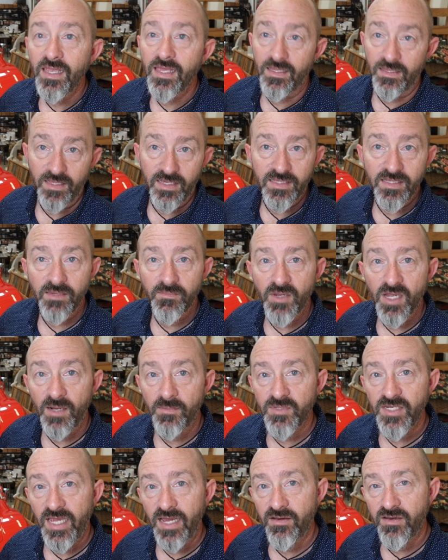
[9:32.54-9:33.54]
and let them
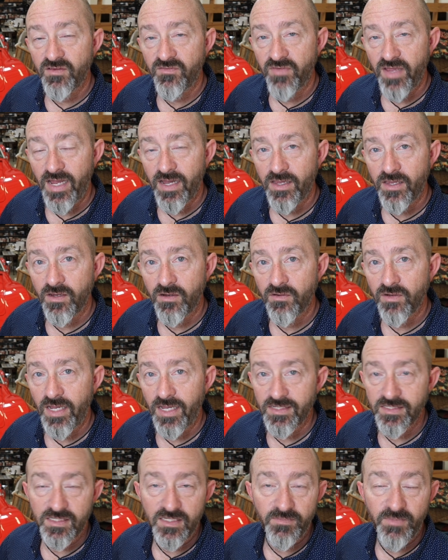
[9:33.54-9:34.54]
come down in value
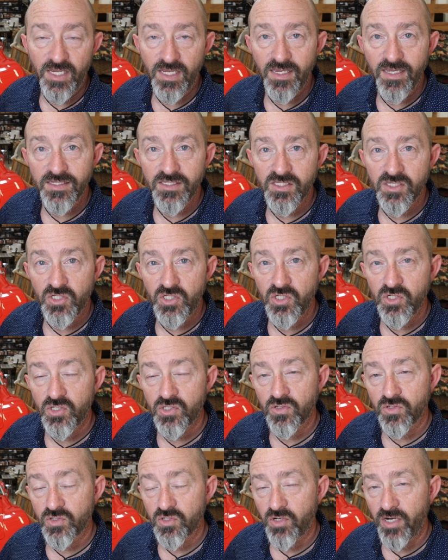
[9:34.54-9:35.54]
as the big
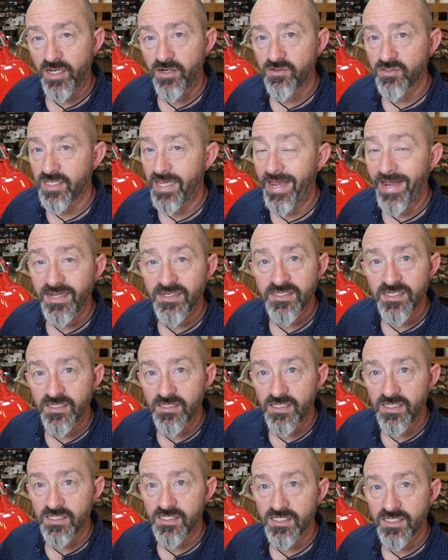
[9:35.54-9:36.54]
institutional traders exit
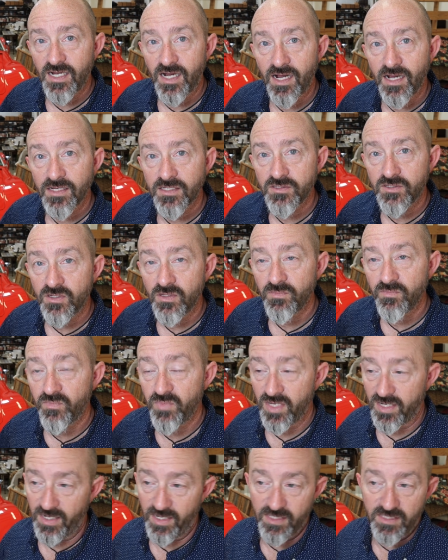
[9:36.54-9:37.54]
these stocks
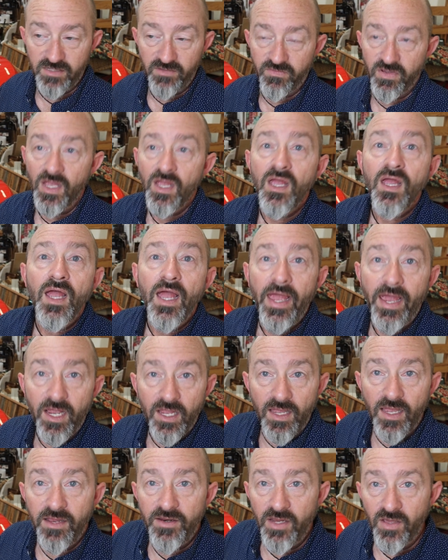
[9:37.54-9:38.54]
because of
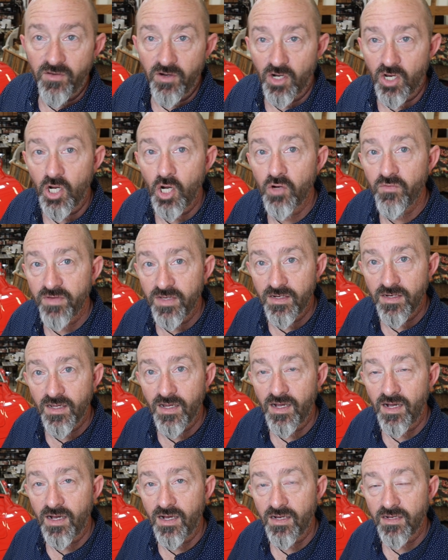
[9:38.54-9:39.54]
another COVID
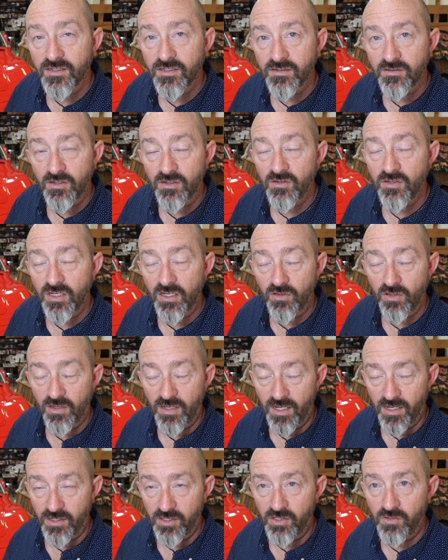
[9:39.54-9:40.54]
uh,
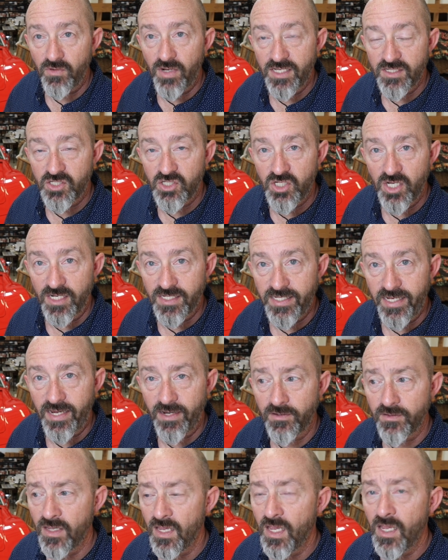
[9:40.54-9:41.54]
uh, US
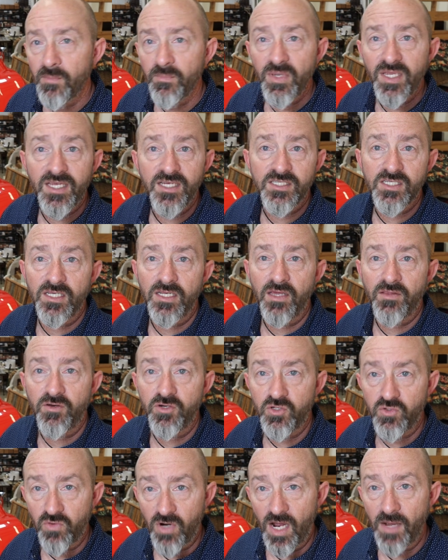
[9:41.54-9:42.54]
shutdown, because another
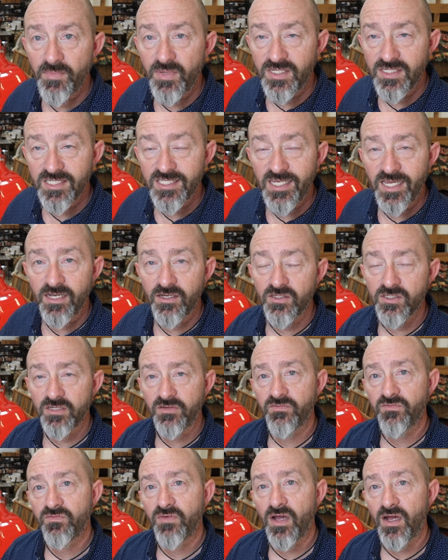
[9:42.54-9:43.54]
drop in sales
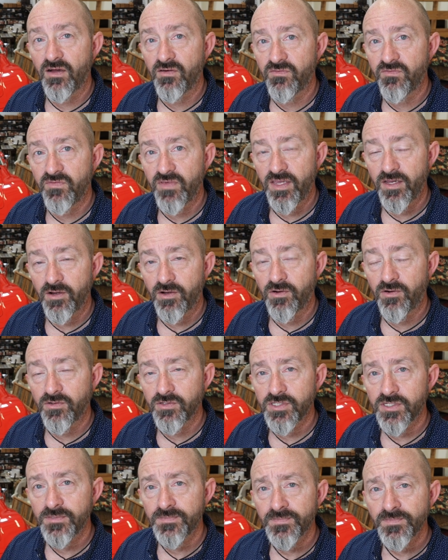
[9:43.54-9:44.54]
of, of
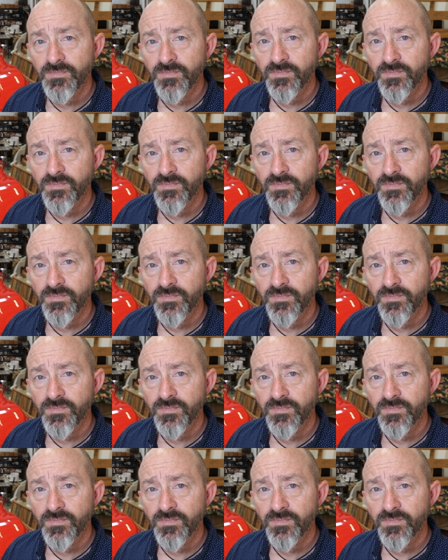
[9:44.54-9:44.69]
vehicles,